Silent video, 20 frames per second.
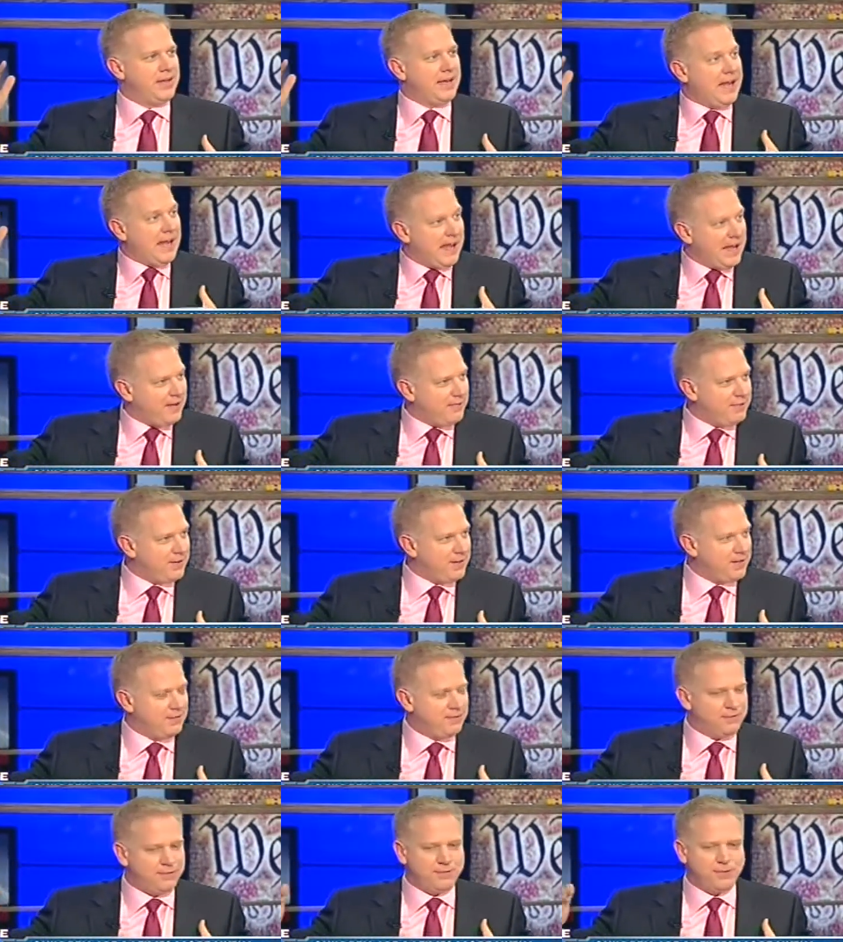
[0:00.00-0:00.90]
the
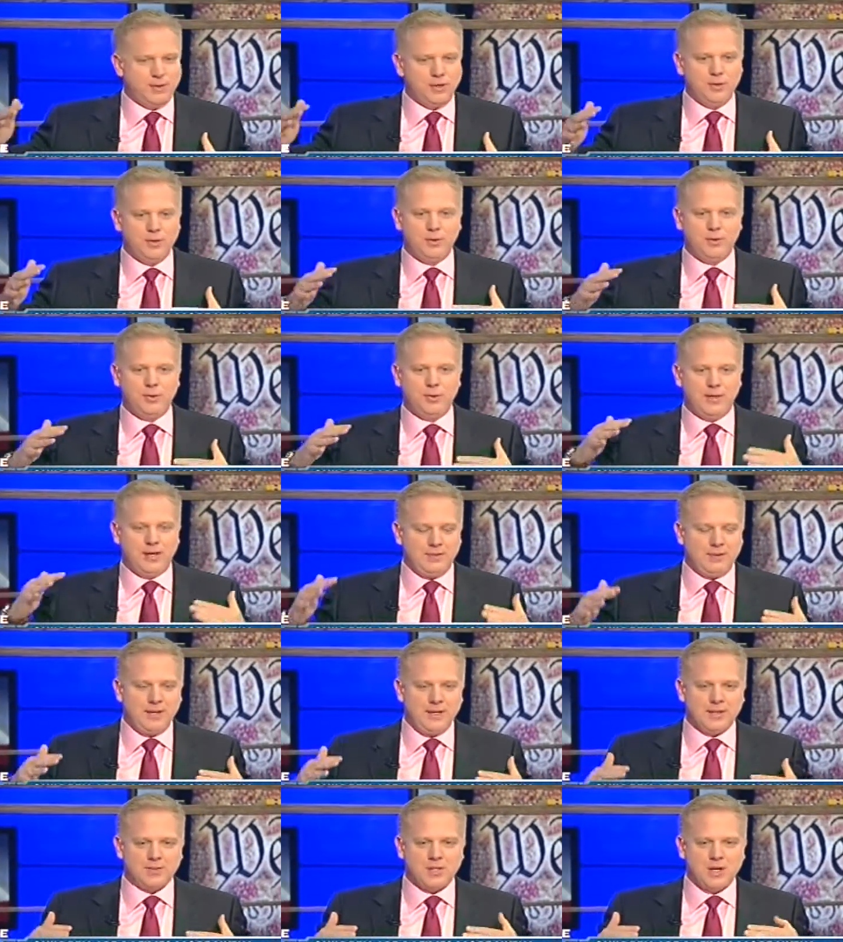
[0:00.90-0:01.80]
avian flu
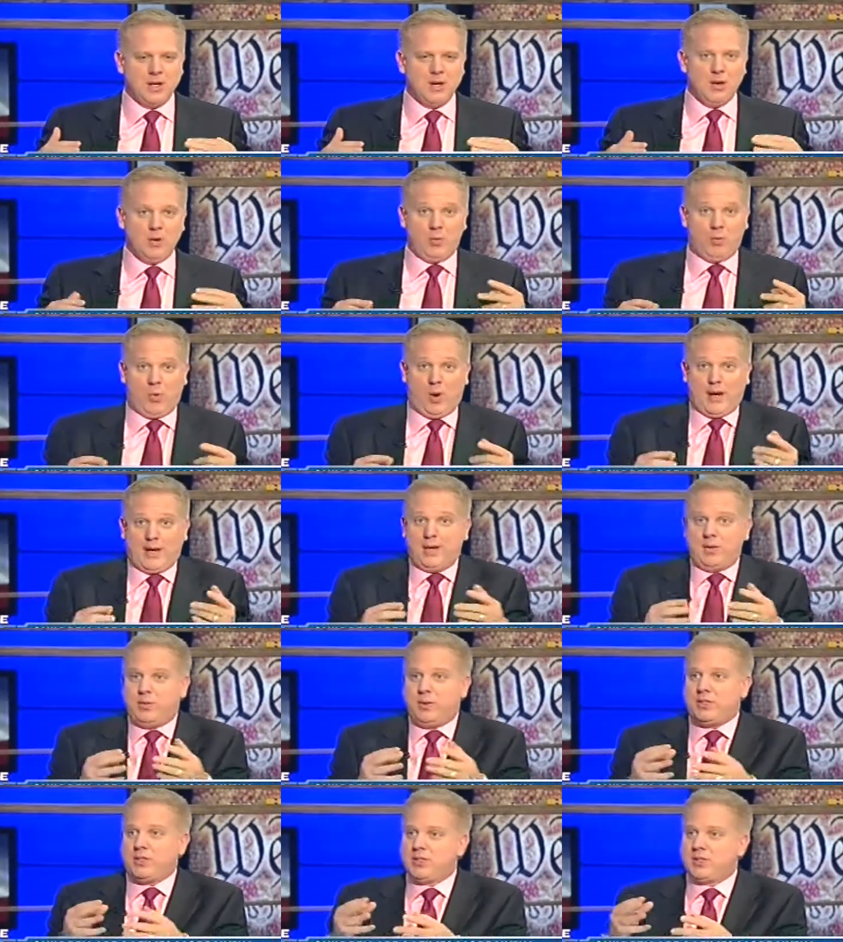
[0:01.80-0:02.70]
and everything else, why
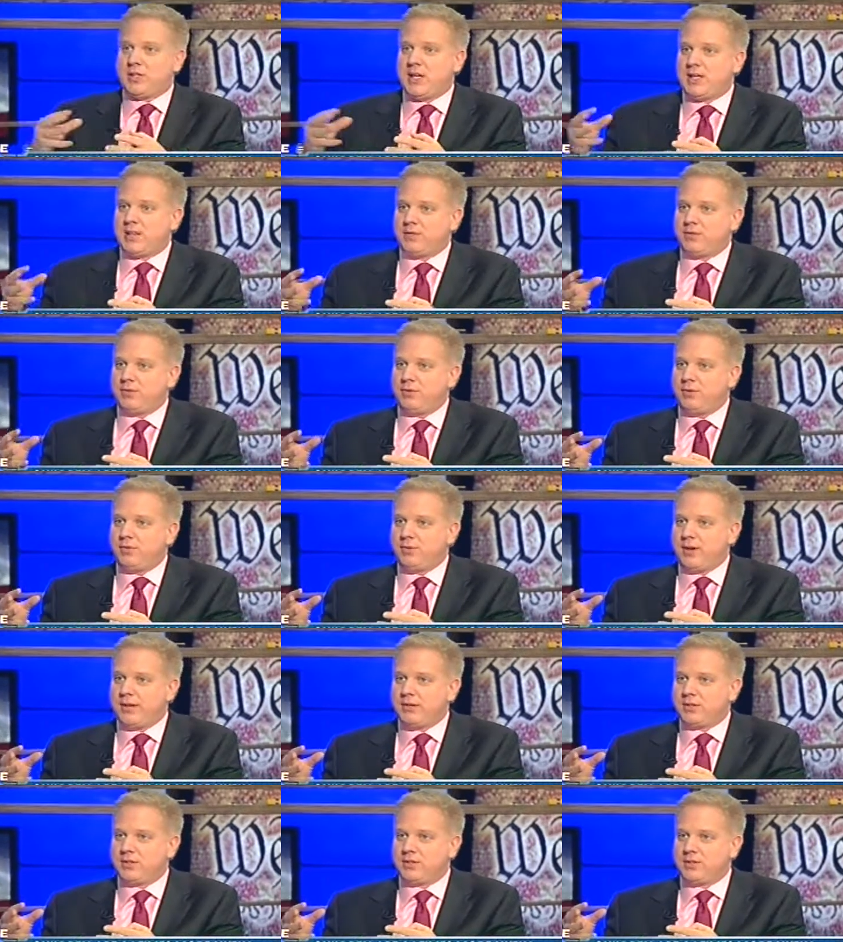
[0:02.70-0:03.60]
didn't we just take the
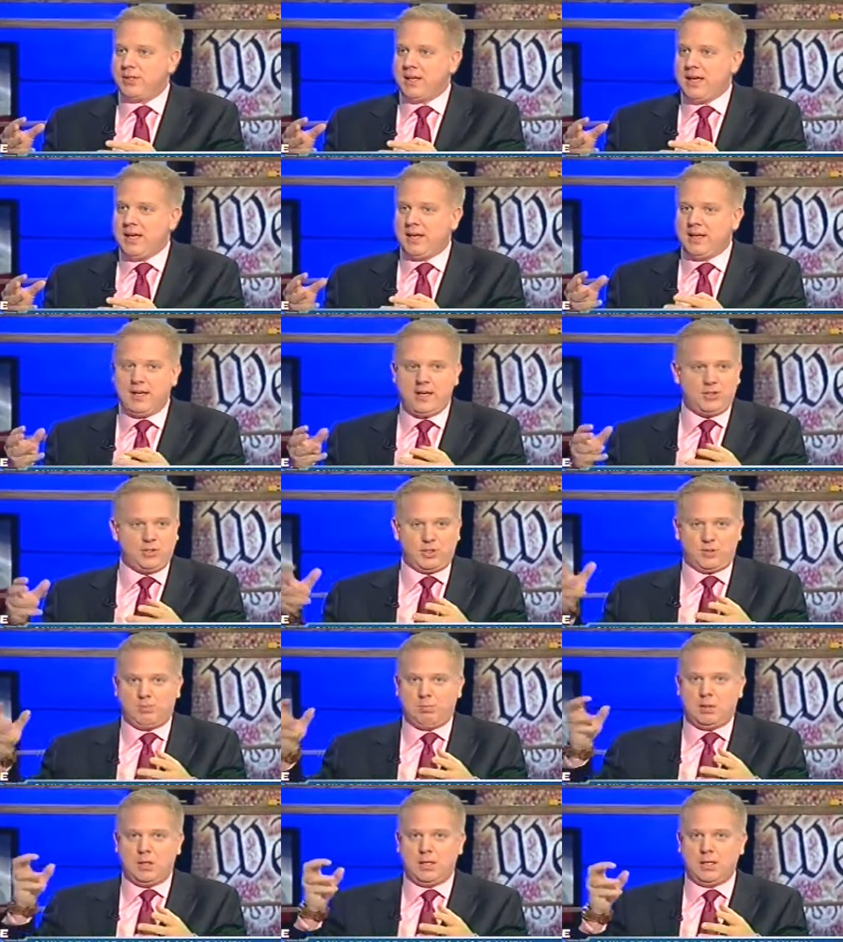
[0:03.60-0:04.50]
flu virus then and
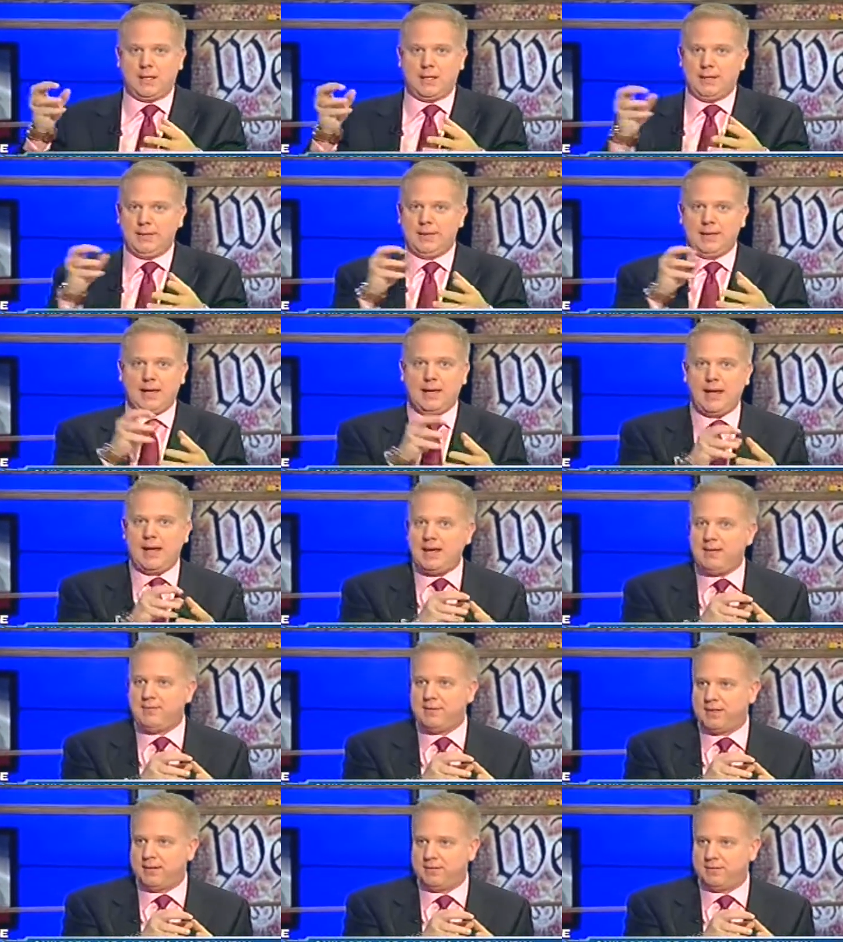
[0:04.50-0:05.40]
just plug in the
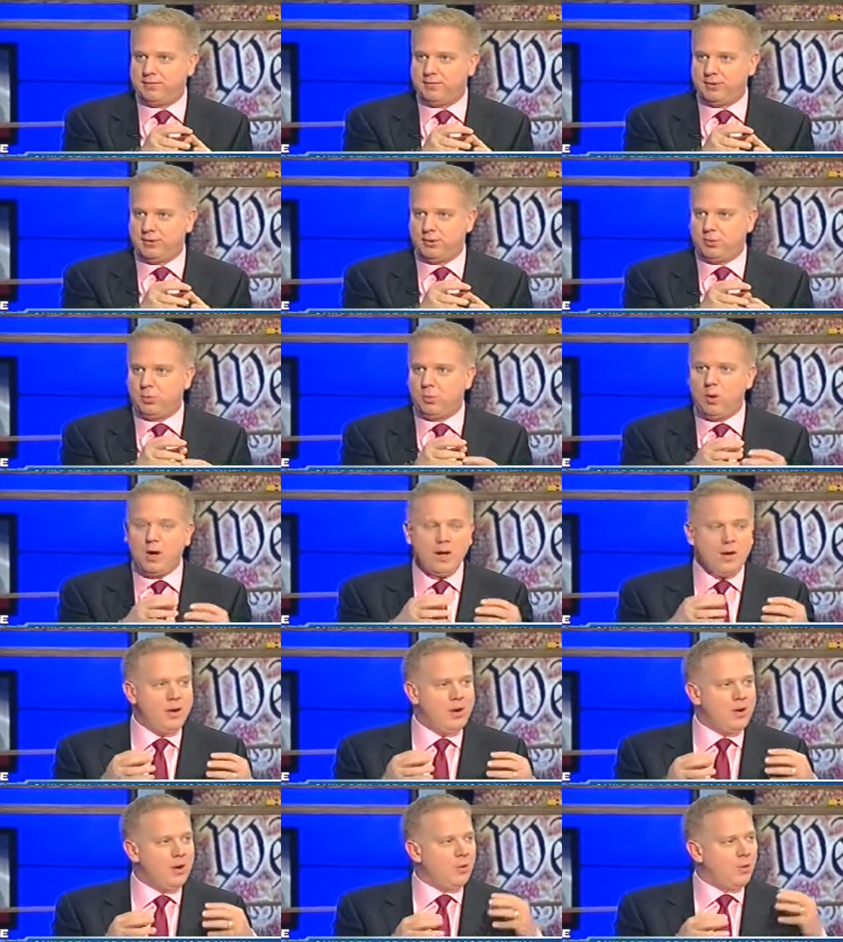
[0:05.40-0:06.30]
avian flu?
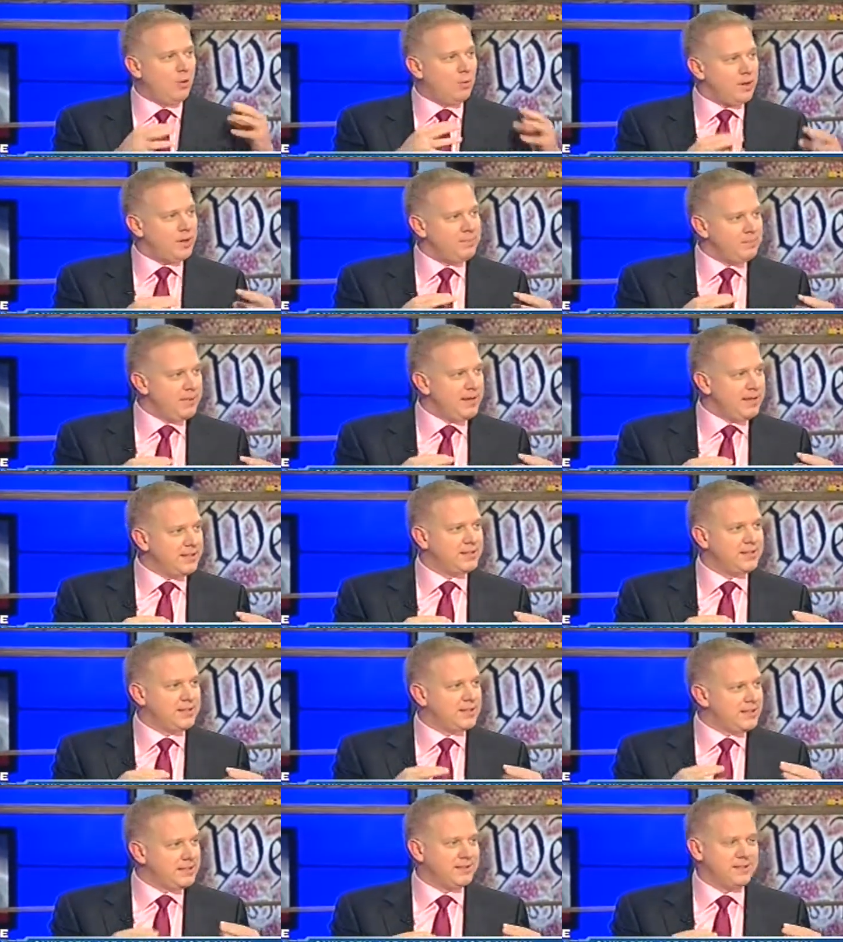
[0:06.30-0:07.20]
What
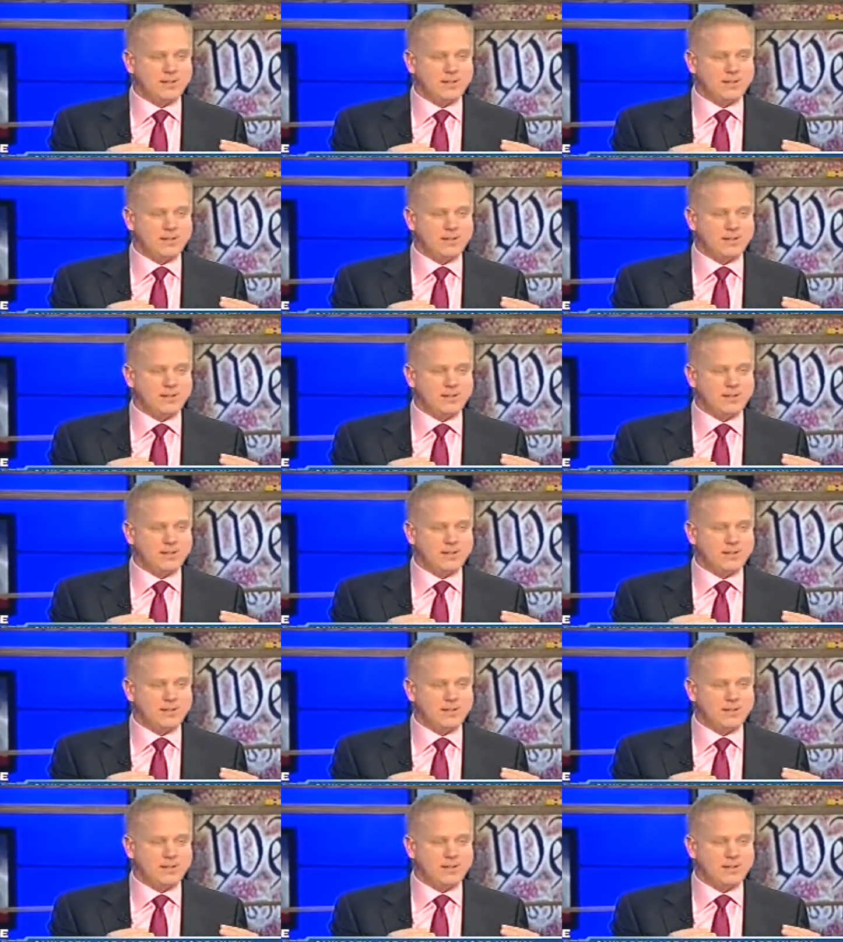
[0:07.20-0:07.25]
makes